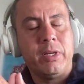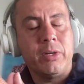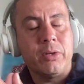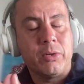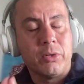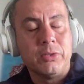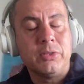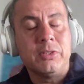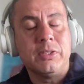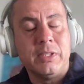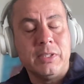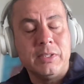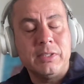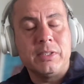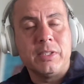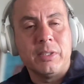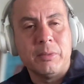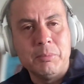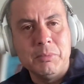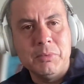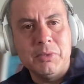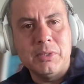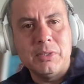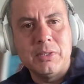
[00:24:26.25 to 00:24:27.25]

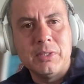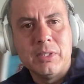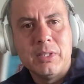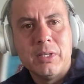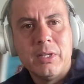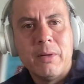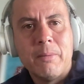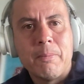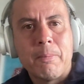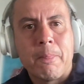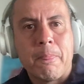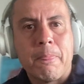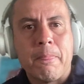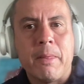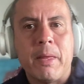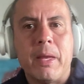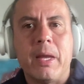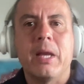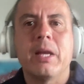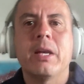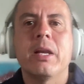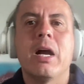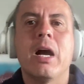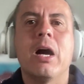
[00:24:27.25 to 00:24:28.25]
ecosystems
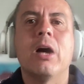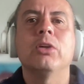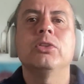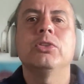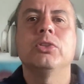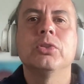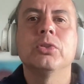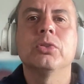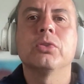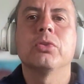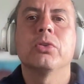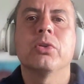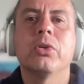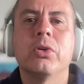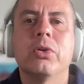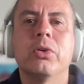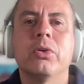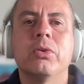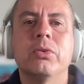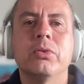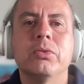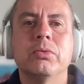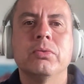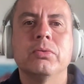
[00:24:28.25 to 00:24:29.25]
and how to
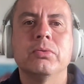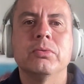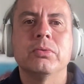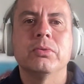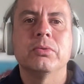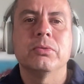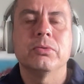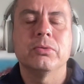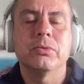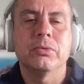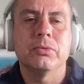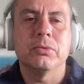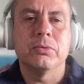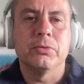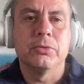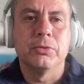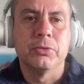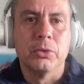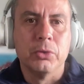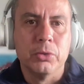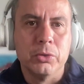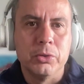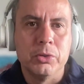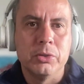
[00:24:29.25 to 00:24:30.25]
grow
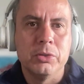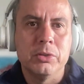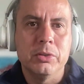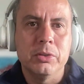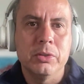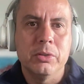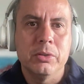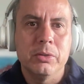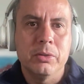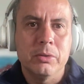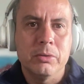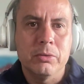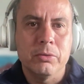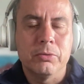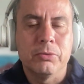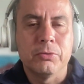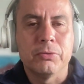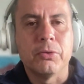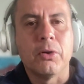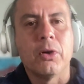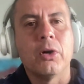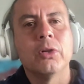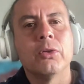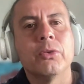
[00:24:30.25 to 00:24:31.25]
food
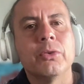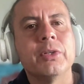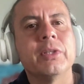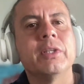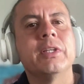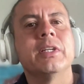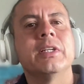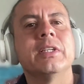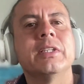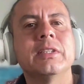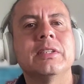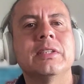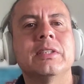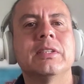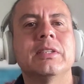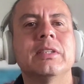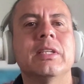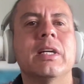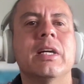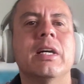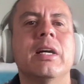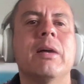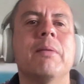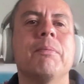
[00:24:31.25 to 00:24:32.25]
following these
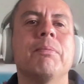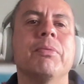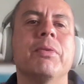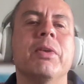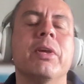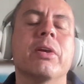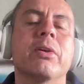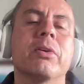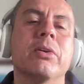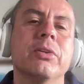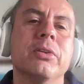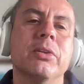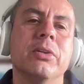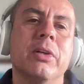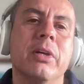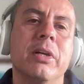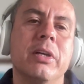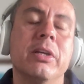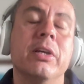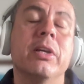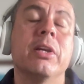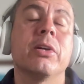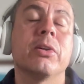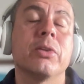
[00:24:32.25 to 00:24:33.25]

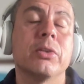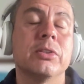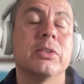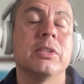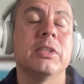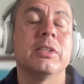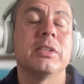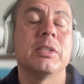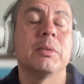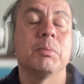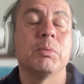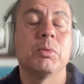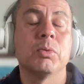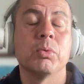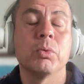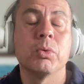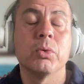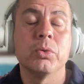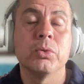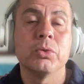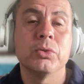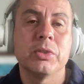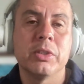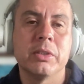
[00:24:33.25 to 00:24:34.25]
ecosystems
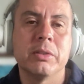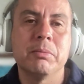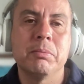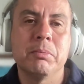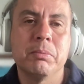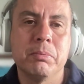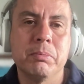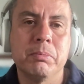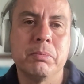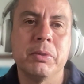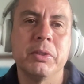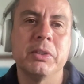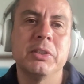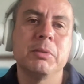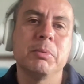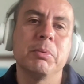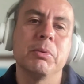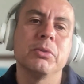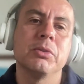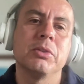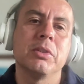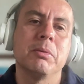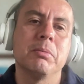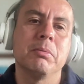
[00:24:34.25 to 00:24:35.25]
rules and
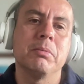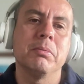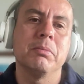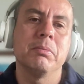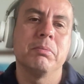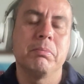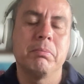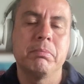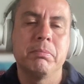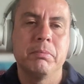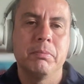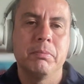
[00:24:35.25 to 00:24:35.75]
principles and